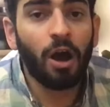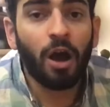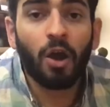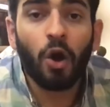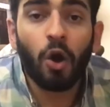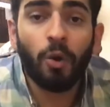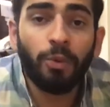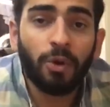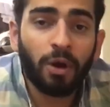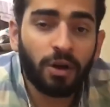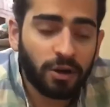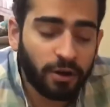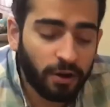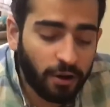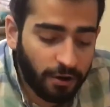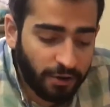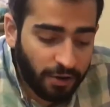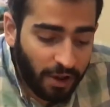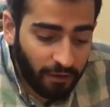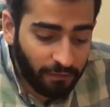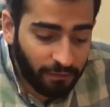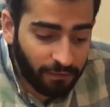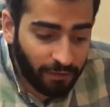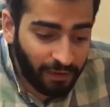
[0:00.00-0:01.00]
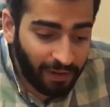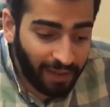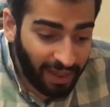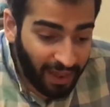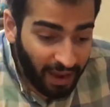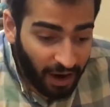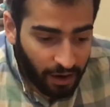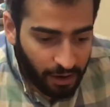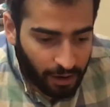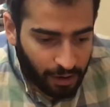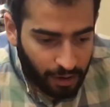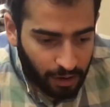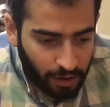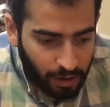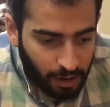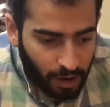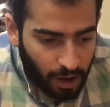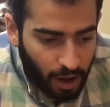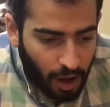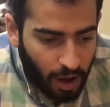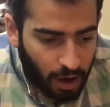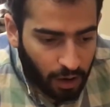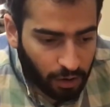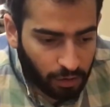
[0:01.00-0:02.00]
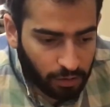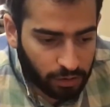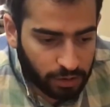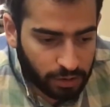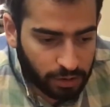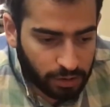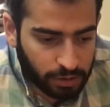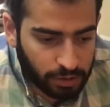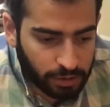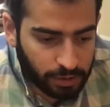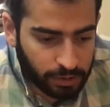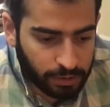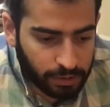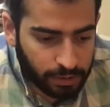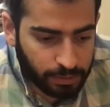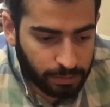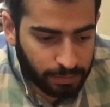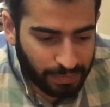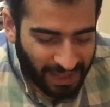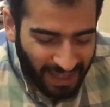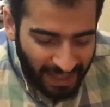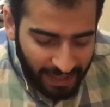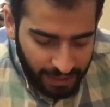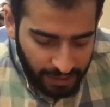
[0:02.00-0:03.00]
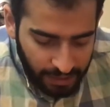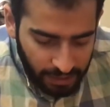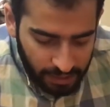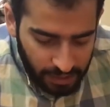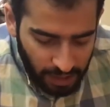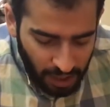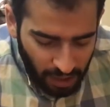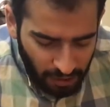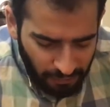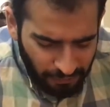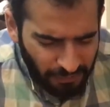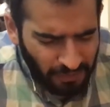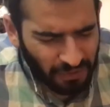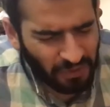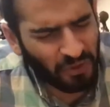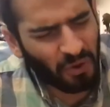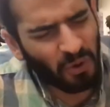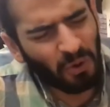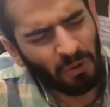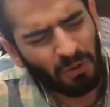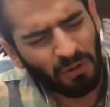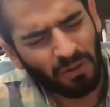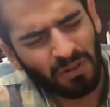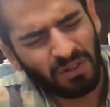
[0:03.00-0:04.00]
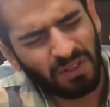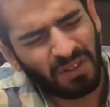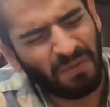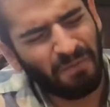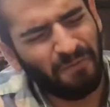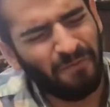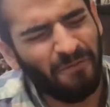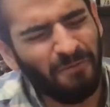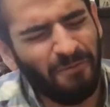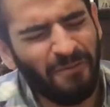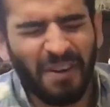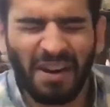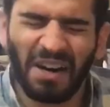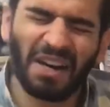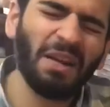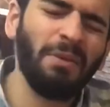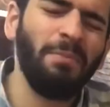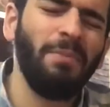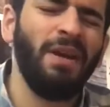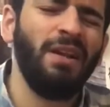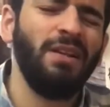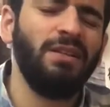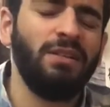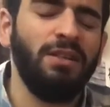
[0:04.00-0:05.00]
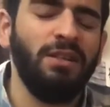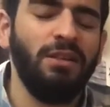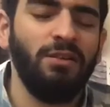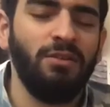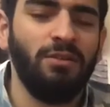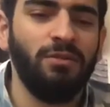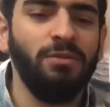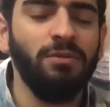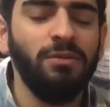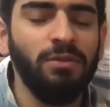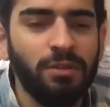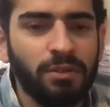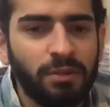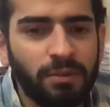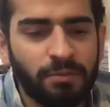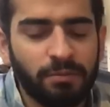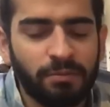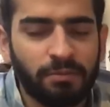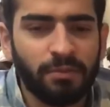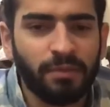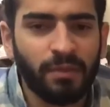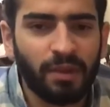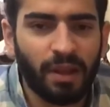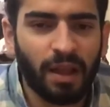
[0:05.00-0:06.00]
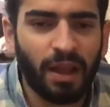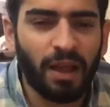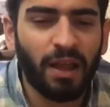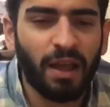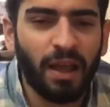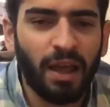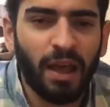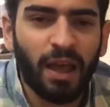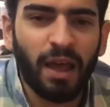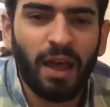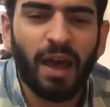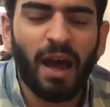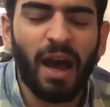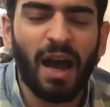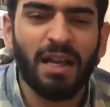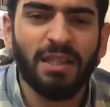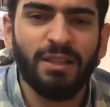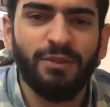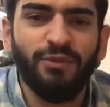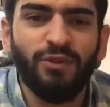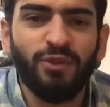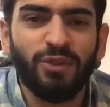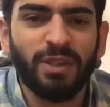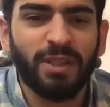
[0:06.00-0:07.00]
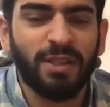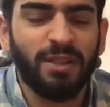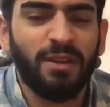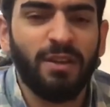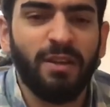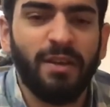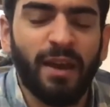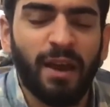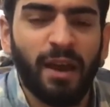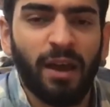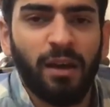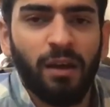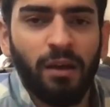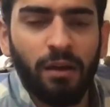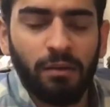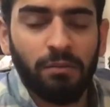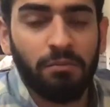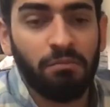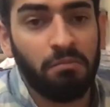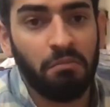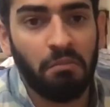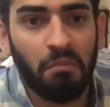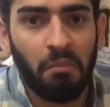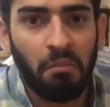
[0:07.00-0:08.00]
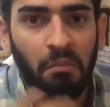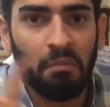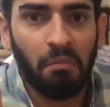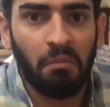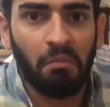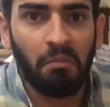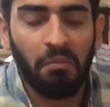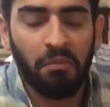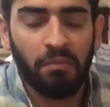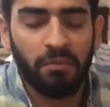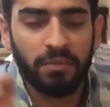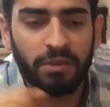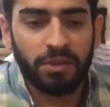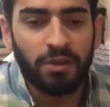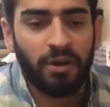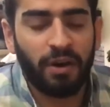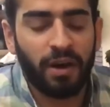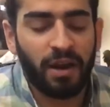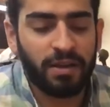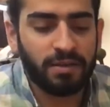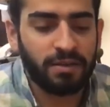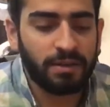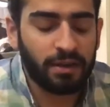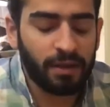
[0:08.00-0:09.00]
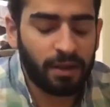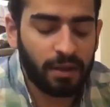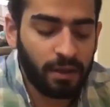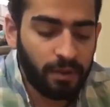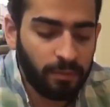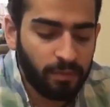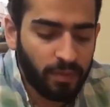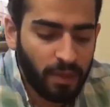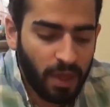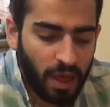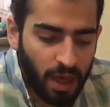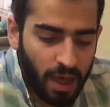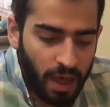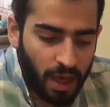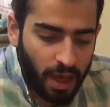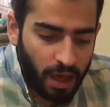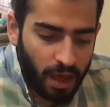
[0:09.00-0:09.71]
So I hope you have learned how to play it. I've told the very basic rules as worst as I can, sarcastically,